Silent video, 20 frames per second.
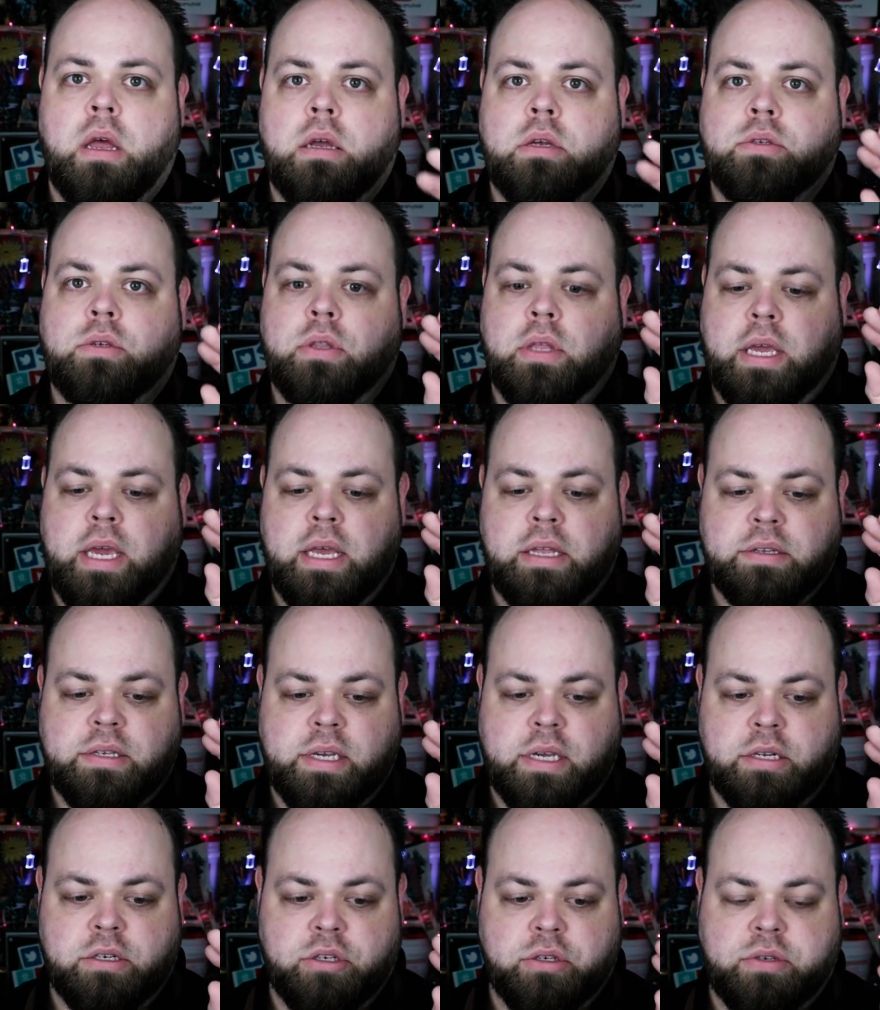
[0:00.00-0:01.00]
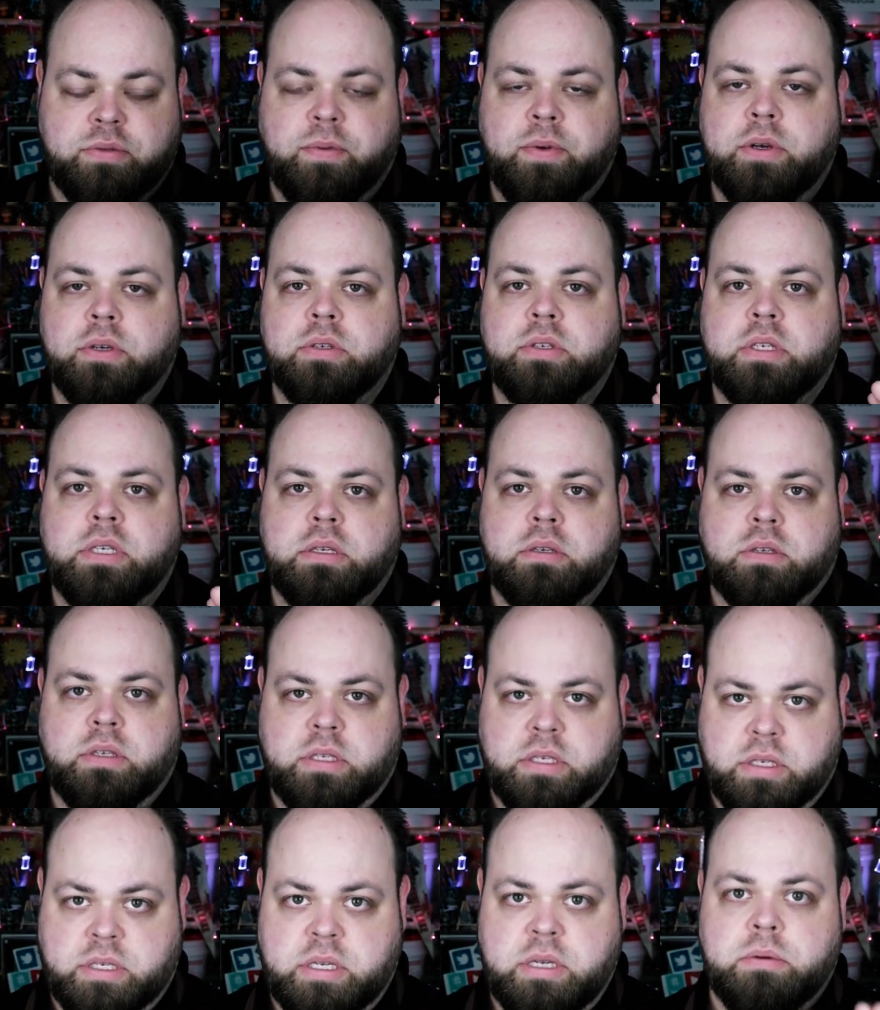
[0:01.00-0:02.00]
So the kids can just feel
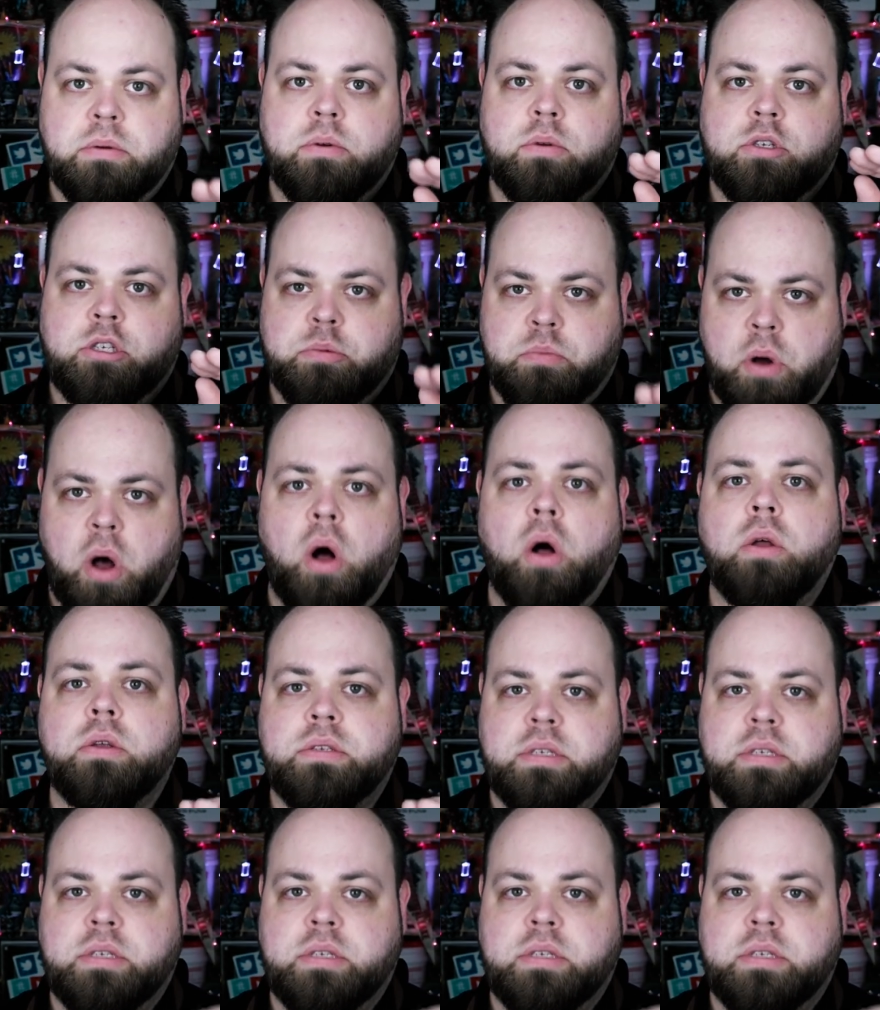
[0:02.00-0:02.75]
small